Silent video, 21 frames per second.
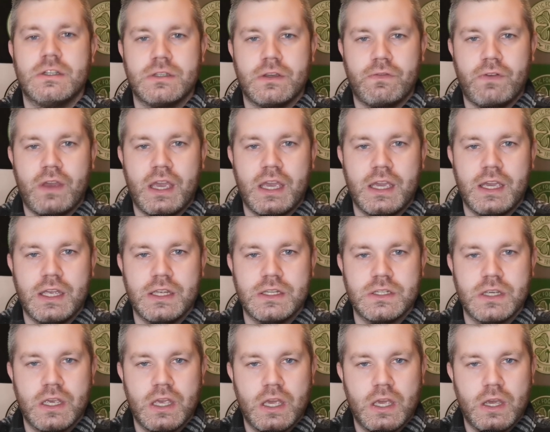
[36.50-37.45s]
years of
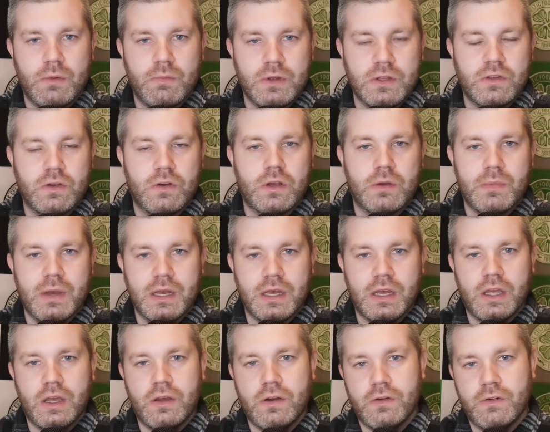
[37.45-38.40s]
age, we took him
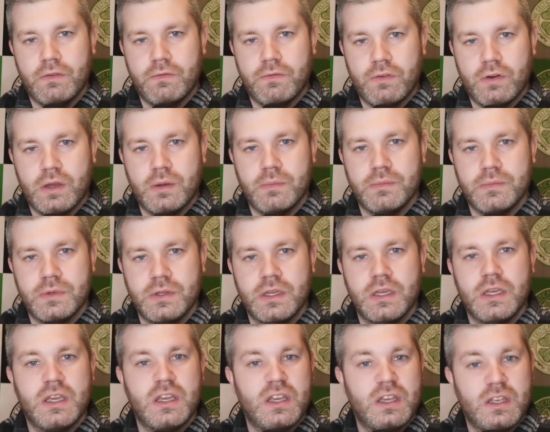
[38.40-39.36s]
on loan from
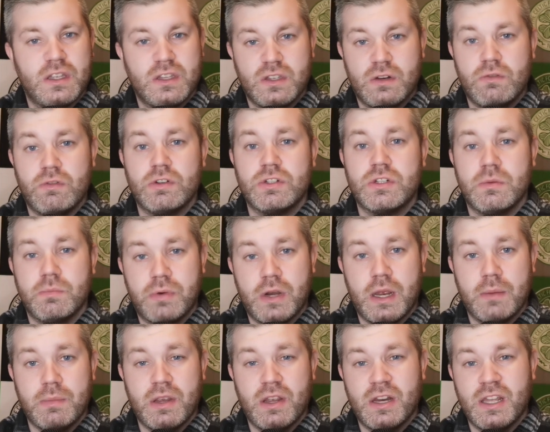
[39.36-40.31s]
the Russian
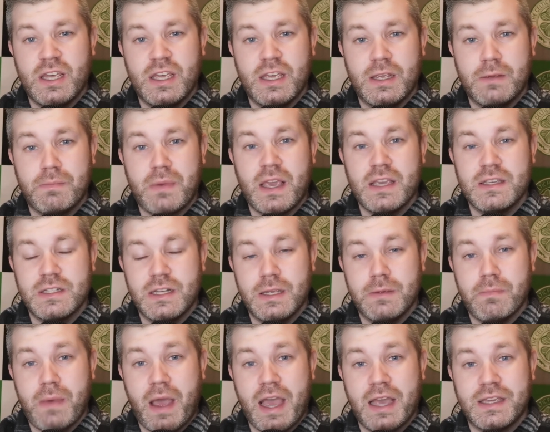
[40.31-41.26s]
Premier League
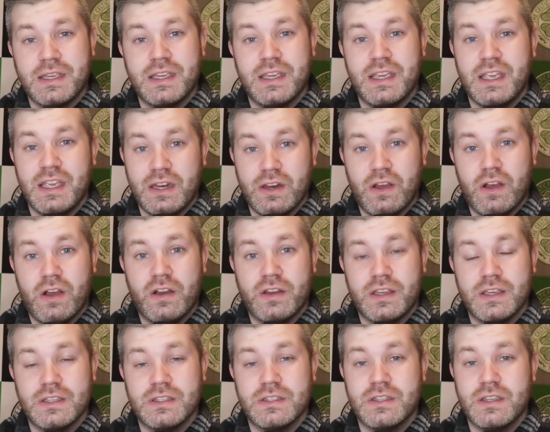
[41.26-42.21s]
basically back in
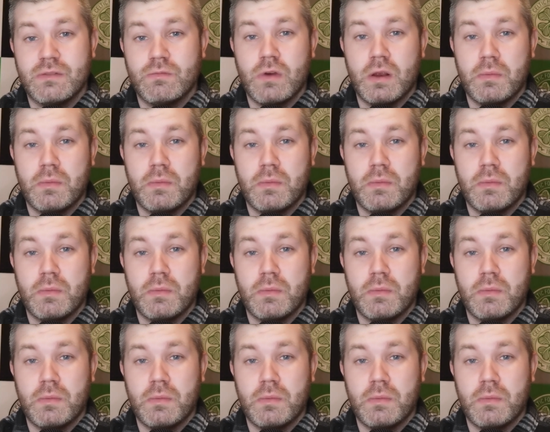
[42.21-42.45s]
August.